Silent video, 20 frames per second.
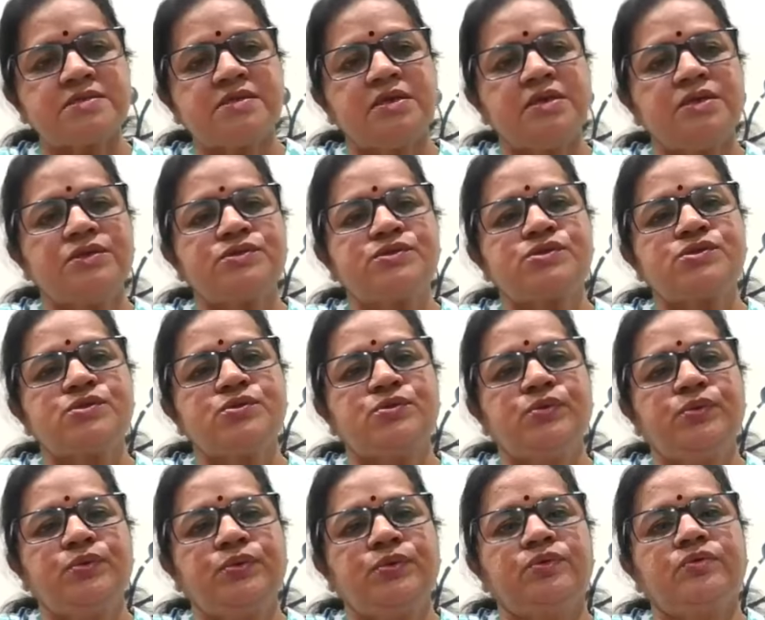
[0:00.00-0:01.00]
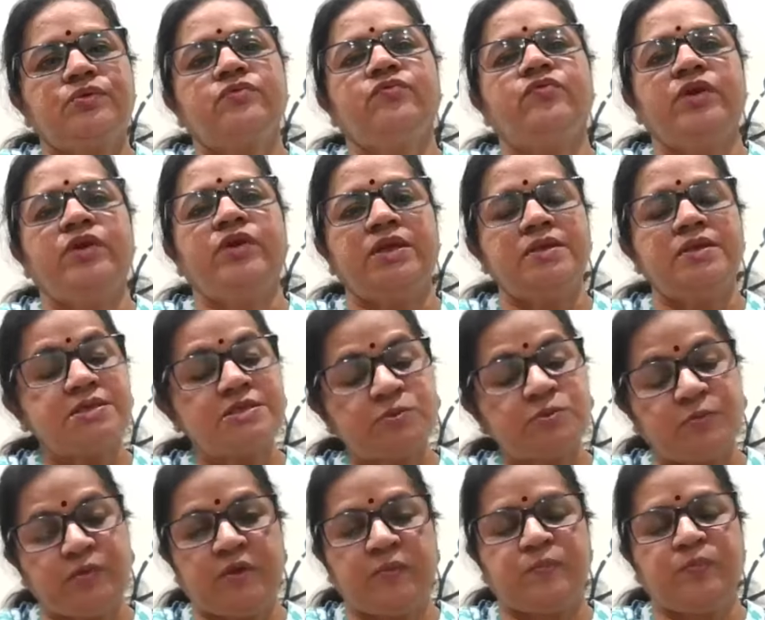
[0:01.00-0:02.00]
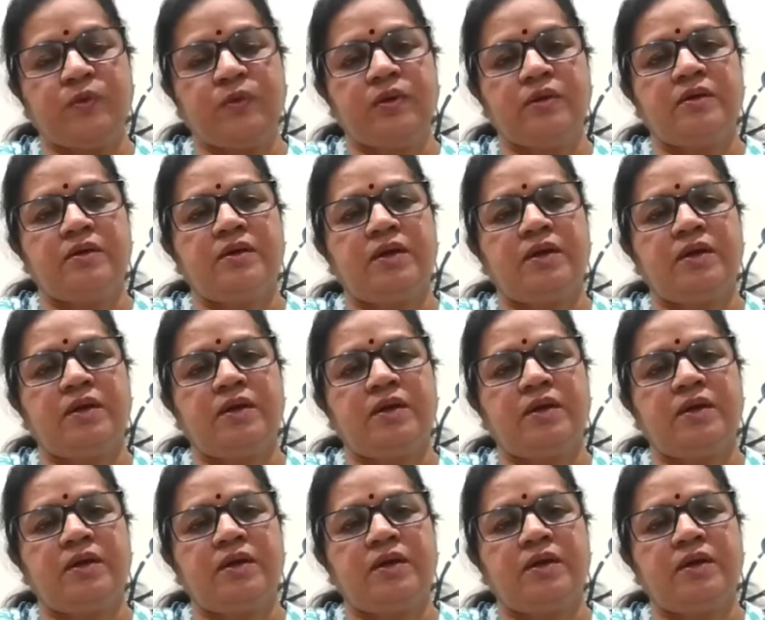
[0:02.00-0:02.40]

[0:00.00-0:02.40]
things to various people.